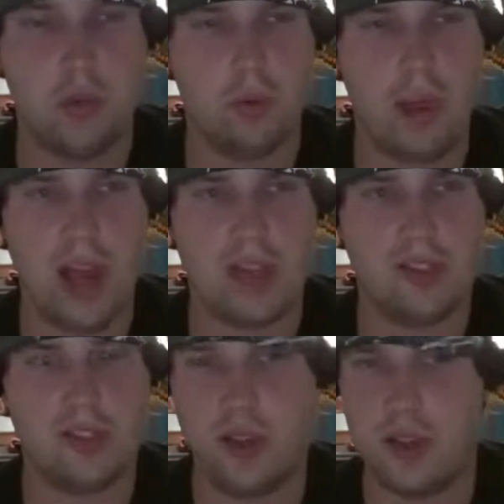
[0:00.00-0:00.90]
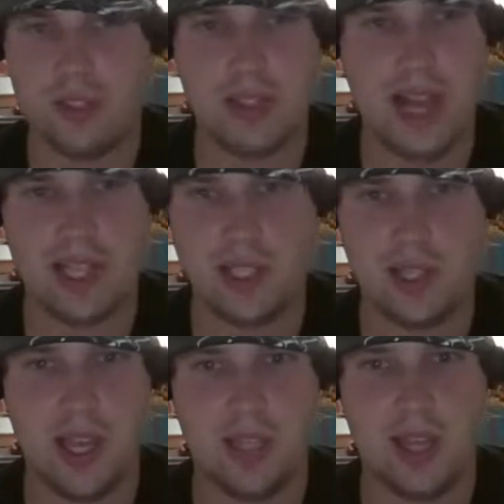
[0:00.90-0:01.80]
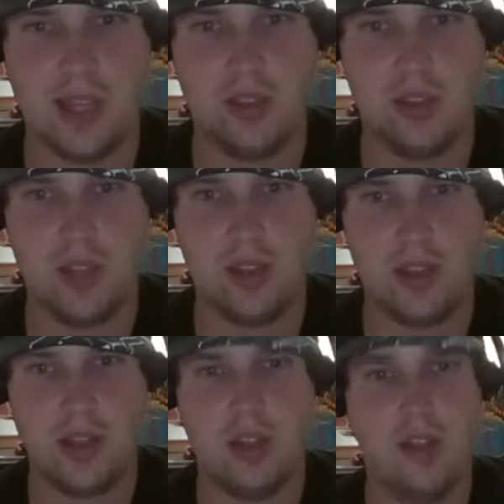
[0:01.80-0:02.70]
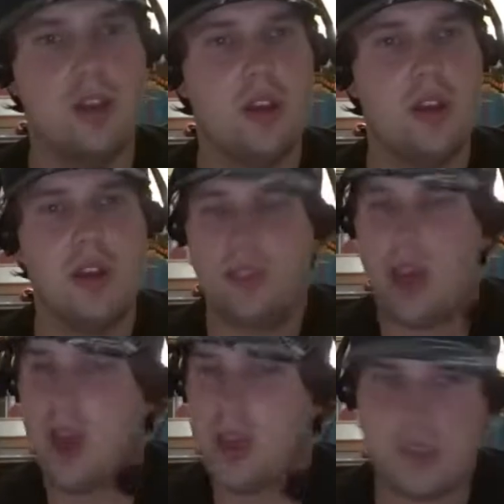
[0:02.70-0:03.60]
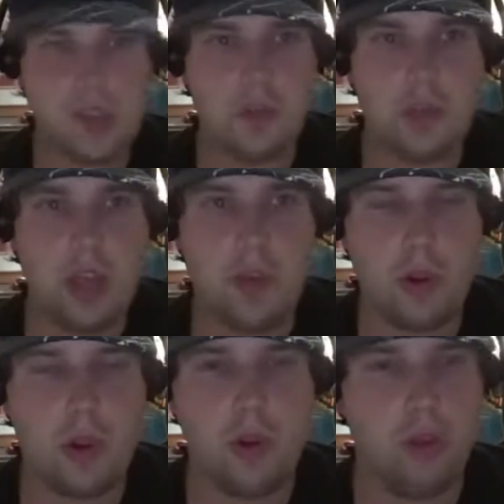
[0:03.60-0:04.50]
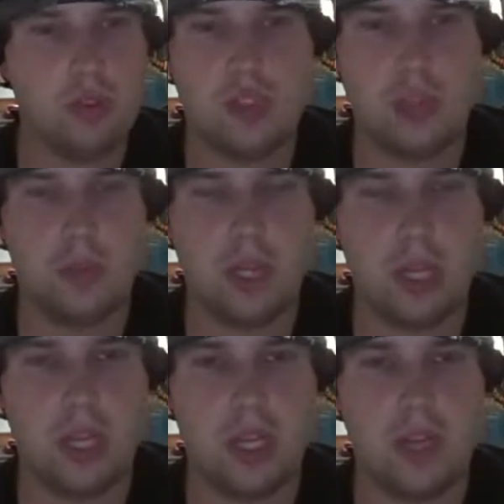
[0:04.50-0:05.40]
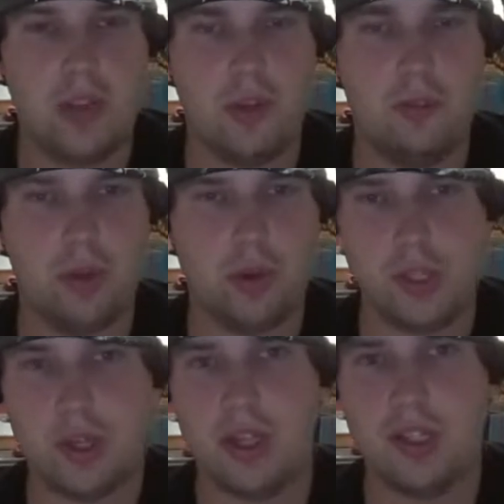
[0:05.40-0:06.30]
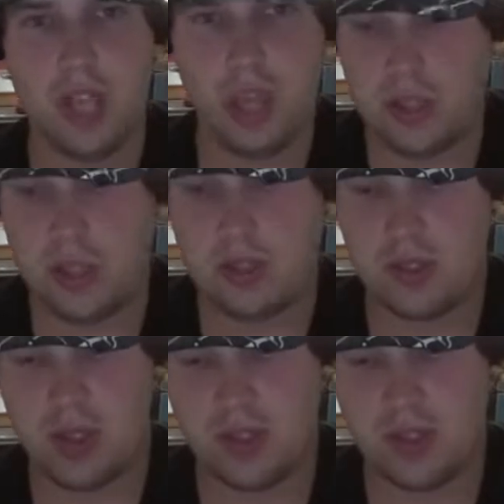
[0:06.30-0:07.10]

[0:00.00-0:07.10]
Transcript: Rask is on his last legs. I do not think that he's going to be anywhere close to competing, and I think Bruins are going to take a big